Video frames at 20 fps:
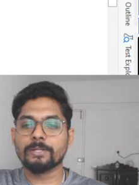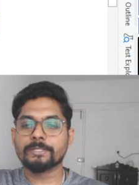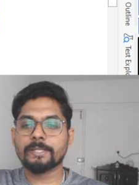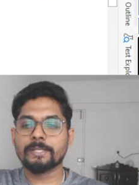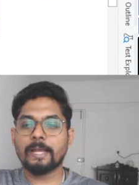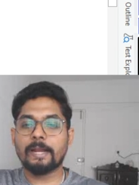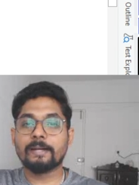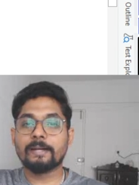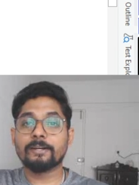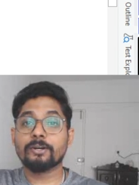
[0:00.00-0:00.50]
ones:
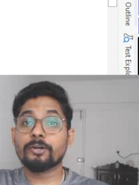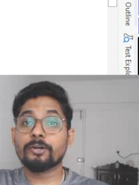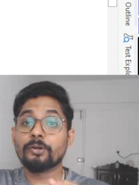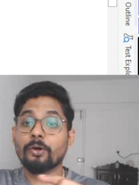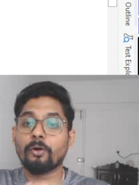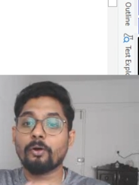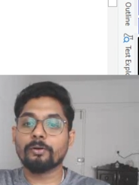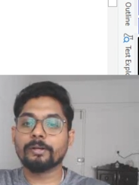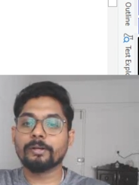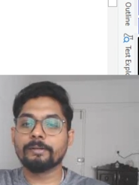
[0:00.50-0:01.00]
calendar
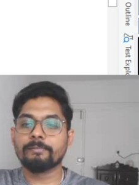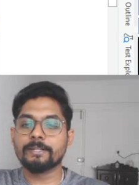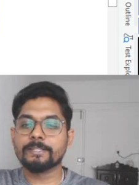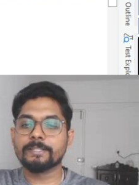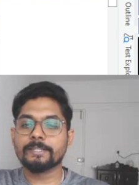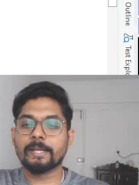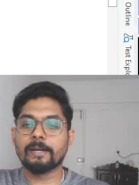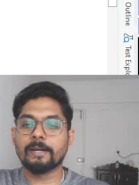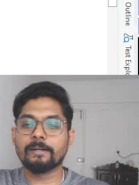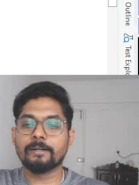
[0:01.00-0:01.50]
dot
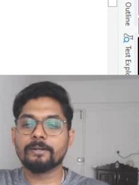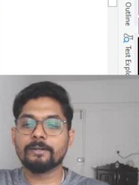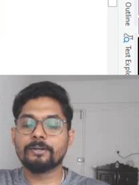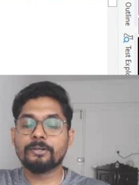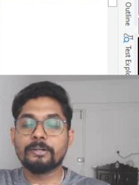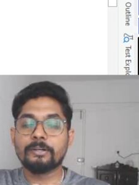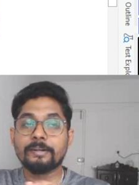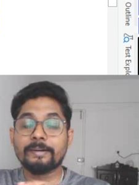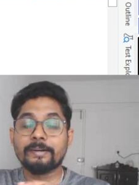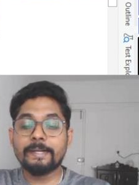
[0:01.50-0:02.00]
events, calendar
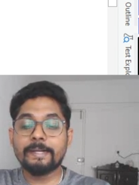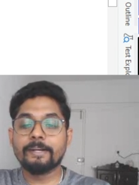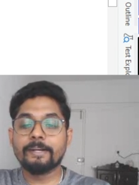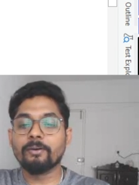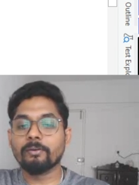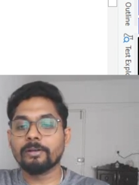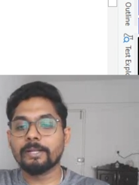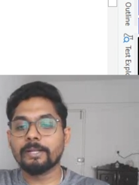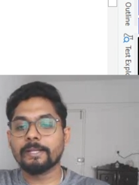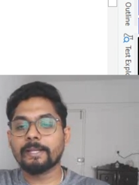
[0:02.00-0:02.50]
read
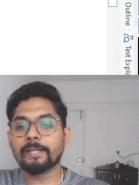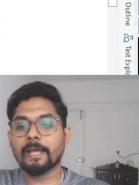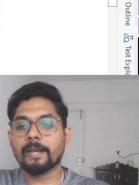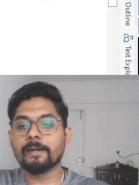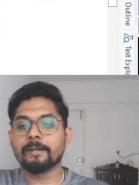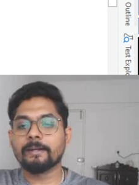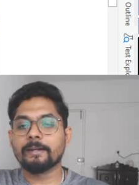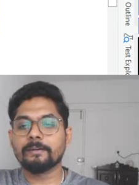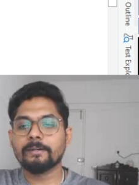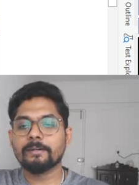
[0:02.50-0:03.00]
only,
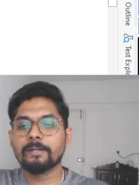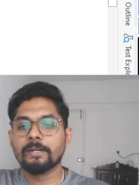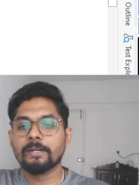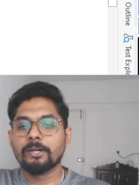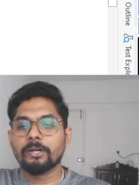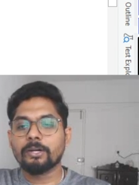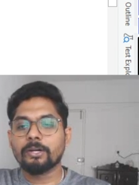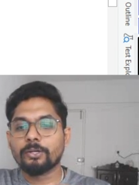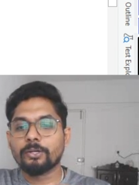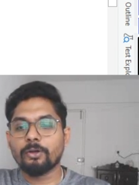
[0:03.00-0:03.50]
calendar
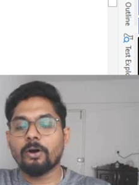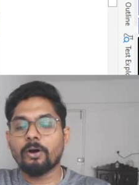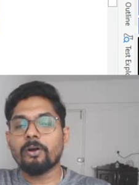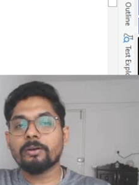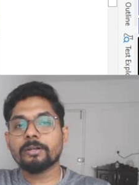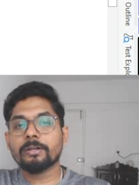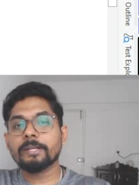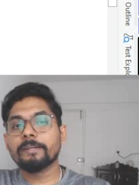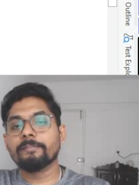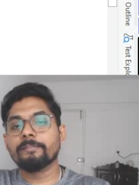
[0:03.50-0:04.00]

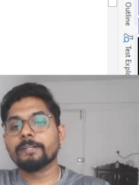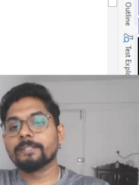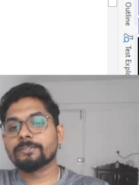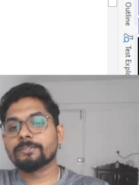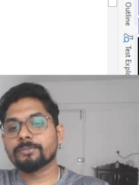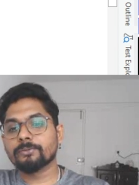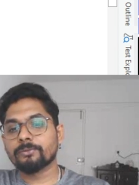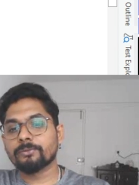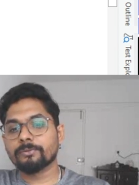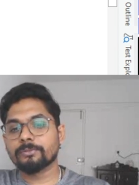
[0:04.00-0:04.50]
dot
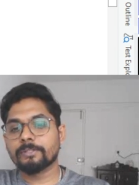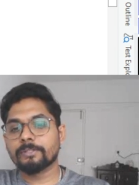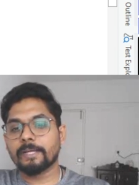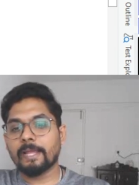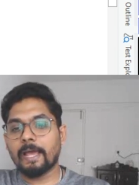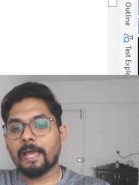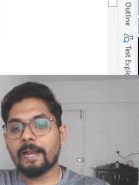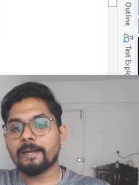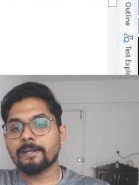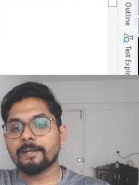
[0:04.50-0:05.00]
events. So the
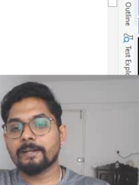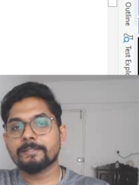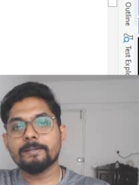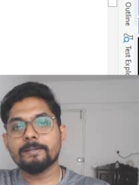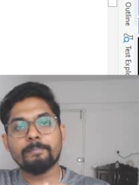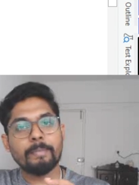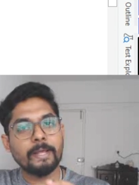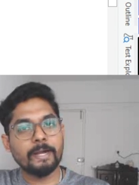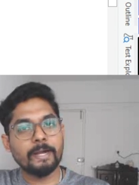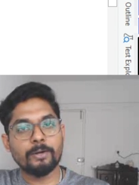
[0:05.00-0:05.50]
calendar is
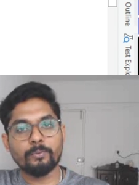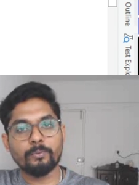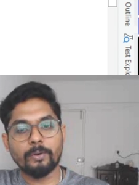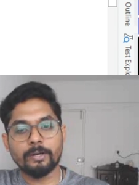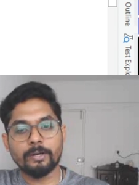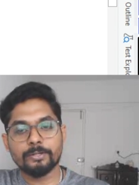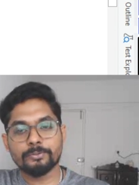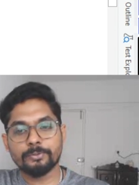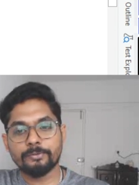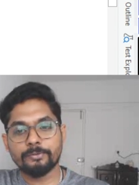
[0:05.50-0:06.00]
the parent
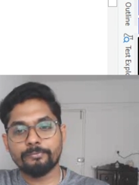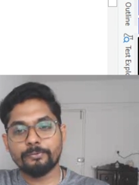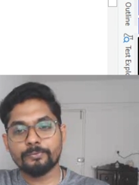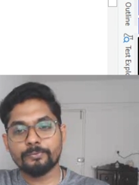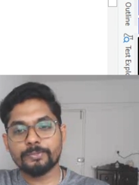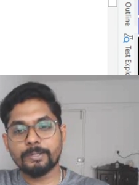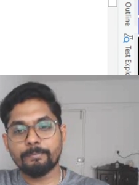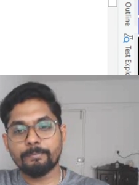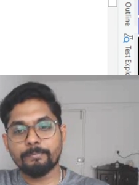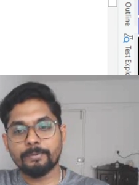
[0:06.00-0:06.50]
one. So if you
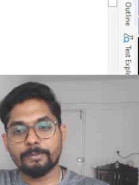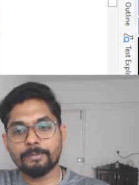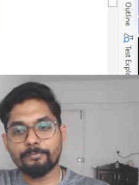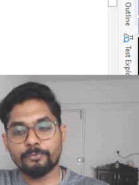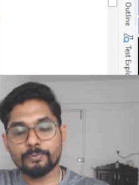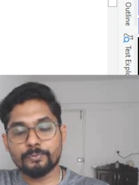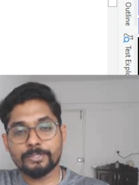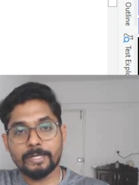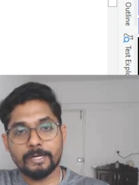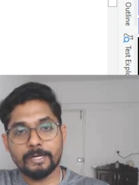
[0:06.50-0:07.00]

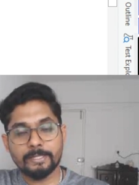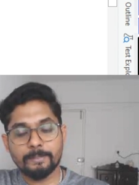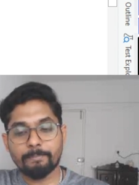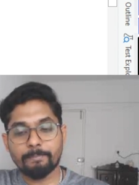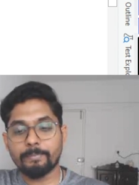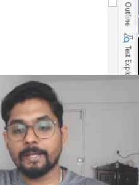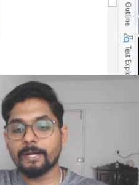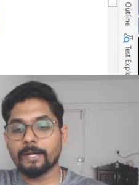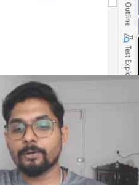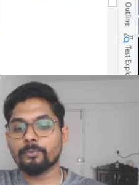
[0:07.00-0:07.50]
select the
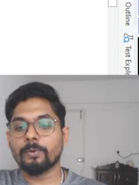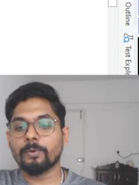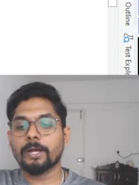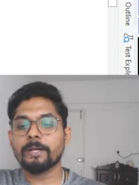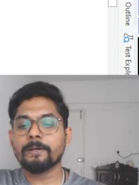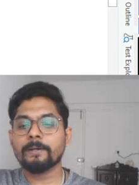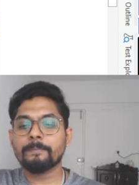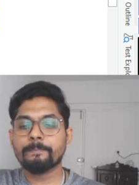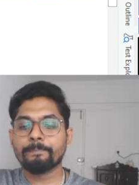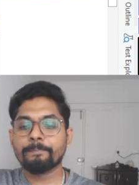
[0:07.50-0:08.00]
parent
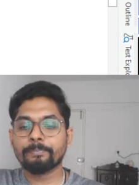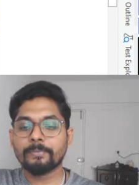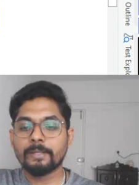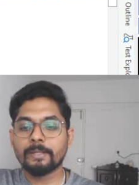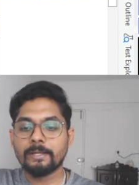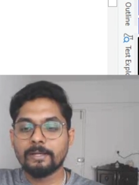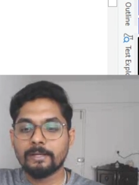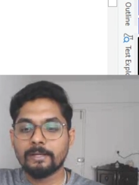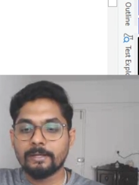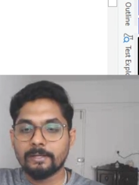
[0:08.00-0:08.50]
one,
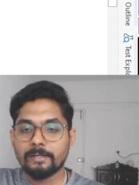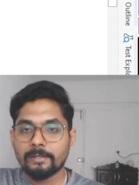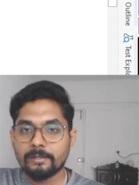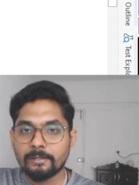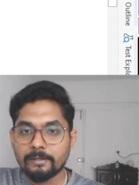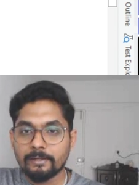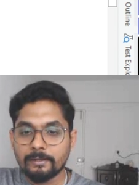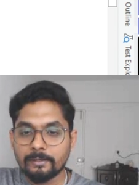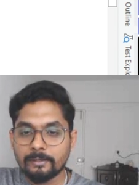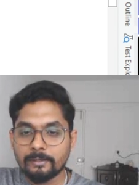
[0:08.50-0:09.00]

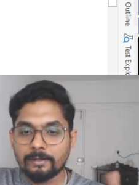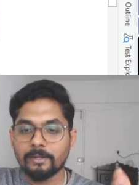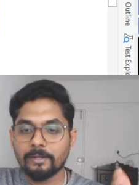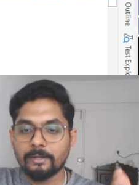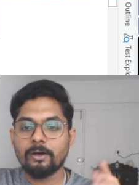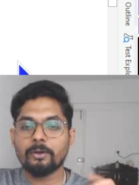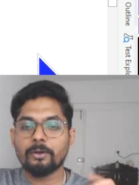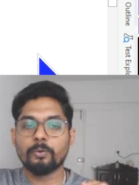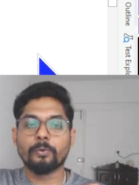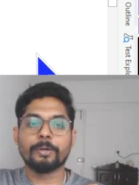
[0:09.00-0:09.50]

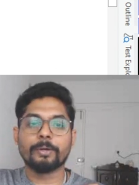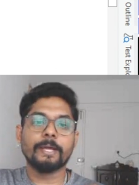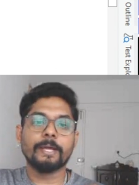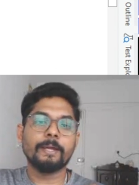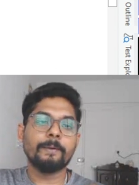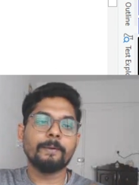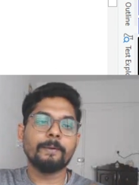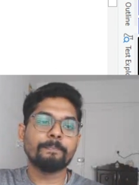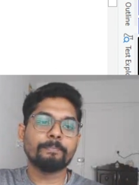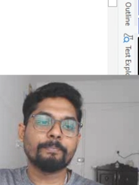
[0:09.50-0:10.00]
click on
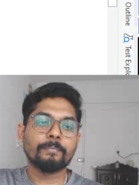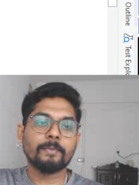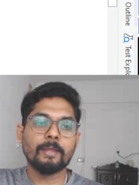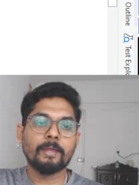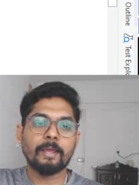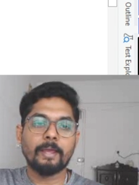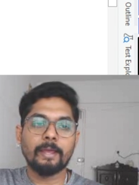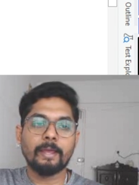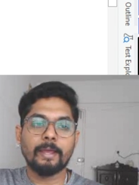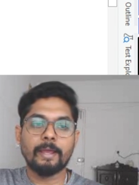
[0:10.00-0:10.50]
OK,
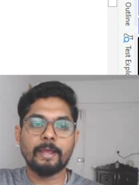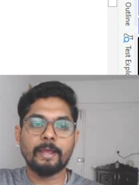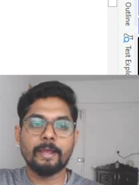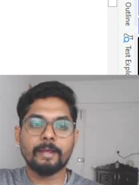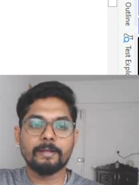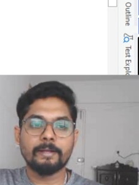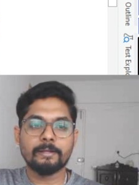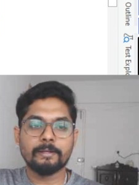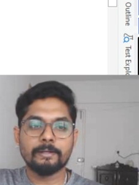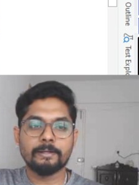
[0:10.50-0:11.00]

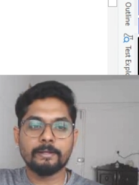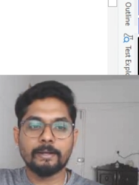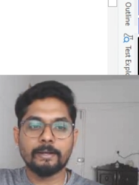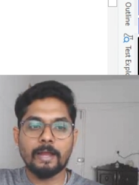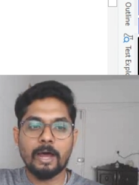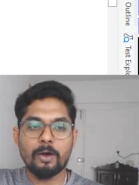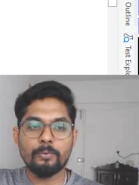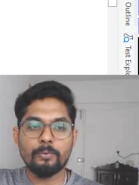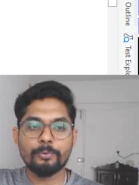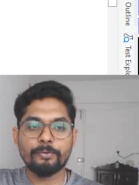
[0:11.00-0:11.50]
and
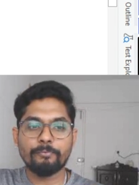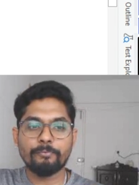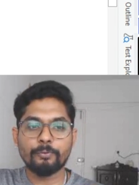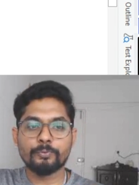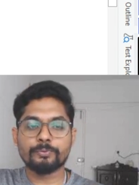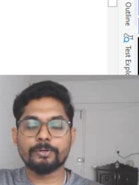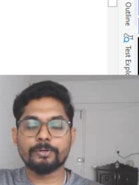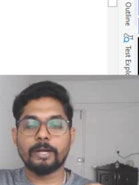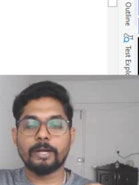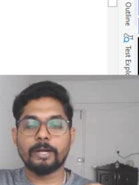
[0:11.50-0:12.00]
now if you
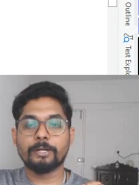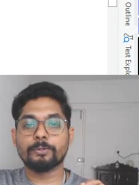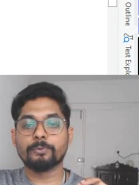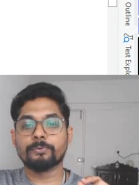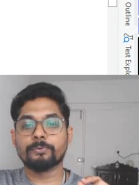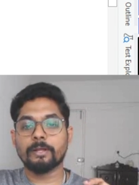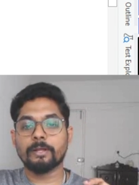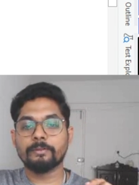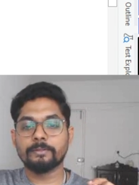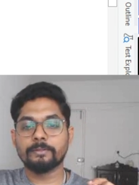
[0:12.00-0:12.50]
try to
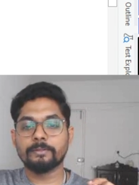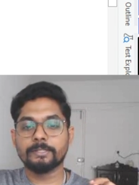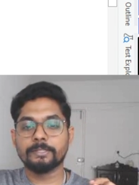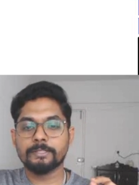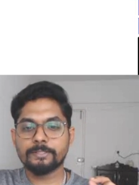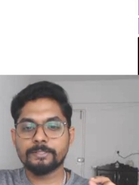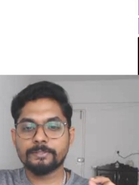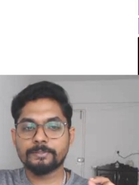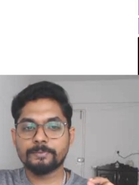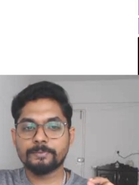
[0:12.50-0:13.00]
run
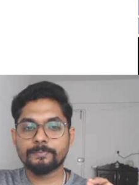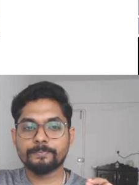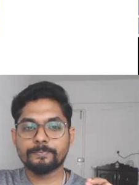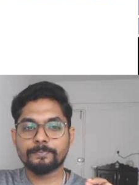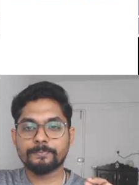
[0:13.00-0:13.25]
this,